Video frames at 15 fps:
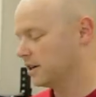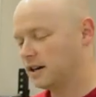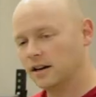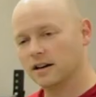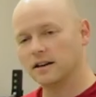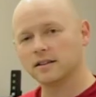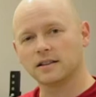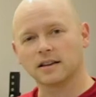
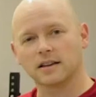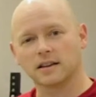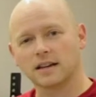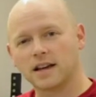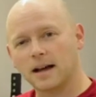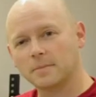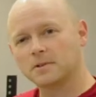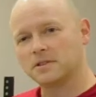here that can
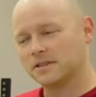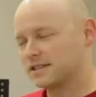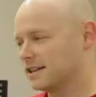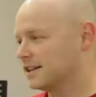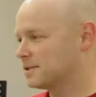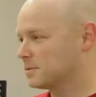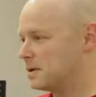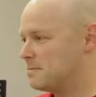capture us
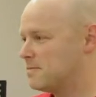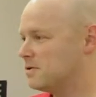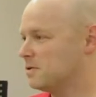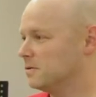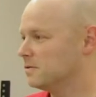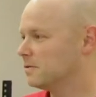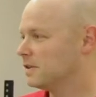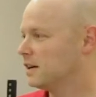as we move.